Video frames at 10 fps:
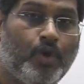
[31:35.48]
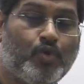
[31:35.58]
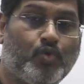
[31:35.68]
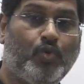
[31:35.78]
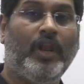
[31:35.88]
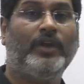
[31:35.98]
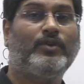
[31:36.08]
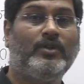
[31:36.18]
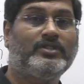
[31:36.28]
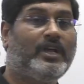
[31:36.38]
two
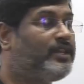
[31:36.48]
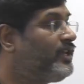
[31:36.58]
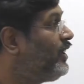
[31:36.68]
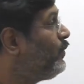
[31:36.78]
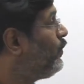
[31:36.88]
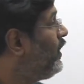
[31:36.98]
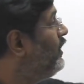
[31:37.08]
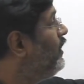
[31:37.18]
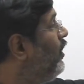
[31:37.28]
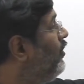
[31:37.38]
electrons are there, one
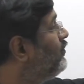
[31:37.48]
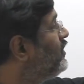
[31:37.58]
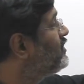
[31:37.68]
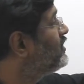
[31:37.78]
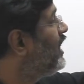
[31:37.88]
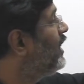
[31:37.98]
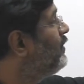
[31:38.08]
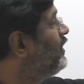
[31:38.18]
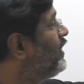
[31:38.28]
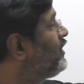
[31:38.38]
of this
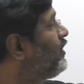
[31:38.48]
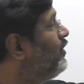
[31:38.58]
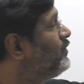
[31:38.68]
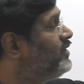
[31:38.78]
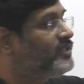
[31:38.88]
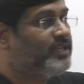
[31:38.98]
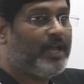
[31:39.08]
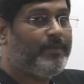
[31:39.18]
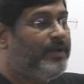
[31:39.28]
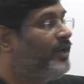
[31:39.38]
carbon, another of this
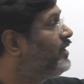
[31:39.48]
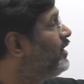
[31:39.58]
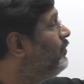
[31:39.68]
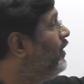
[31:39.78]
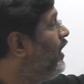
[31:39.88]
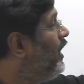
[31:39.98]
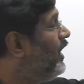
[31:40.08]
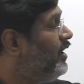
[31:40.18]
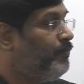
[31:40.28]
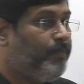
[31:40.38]
carbon atom,
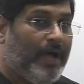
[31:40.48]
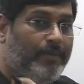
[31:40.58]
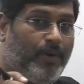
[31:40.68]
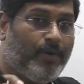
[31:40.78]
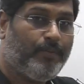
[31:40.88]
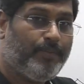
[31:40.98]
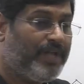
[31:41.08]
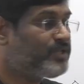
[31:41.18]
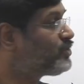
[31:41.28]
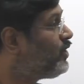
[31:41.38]
and pi bond
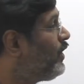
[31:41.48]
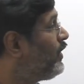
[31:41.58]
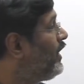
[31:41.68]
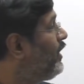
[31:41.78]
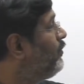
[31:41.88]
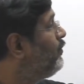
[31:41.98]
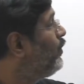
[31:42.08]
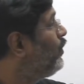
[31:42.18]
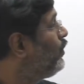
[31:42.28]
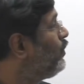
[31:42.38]
breaks down and
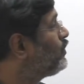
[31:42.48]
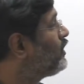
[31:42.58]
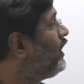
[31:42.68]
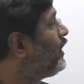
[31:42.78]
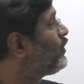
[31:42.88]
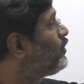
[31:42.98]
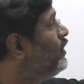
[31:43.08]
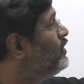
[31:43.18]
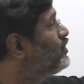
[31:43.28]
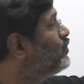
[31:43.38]
both
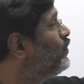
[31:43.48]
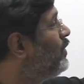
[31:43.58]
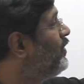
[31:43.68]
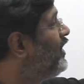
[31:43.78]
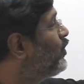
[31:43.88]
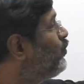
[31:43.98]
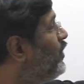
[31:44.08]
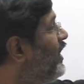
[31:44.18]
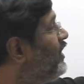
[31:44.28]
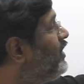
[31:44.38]
electrons will be
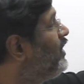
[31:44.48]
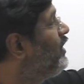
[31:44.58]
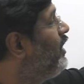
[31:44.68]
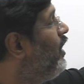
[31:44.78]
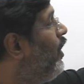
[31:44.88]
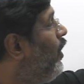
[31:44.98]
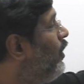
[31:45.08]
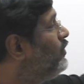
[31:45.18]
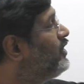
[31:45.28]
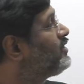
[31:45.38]
accumulating
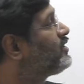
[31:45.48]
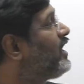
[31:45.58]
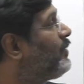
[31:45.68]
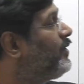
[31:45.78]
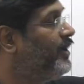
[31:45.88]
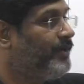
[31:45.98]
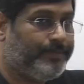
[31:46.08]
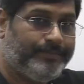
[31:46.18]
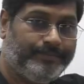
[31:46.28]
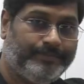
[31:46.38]
on this carbon
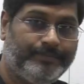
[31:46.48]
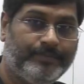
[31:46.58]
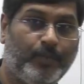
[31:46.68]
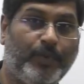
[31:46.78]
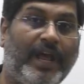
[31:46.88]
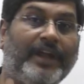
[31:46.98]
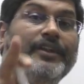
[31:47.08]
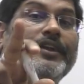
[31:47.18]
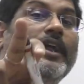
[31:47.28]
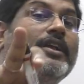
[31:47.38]
atom. We
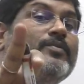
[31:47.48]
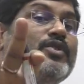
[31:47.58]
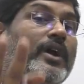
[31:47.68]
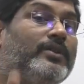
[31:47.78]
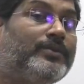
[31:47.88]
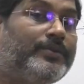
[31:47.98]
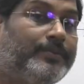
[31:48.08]
write negative charge.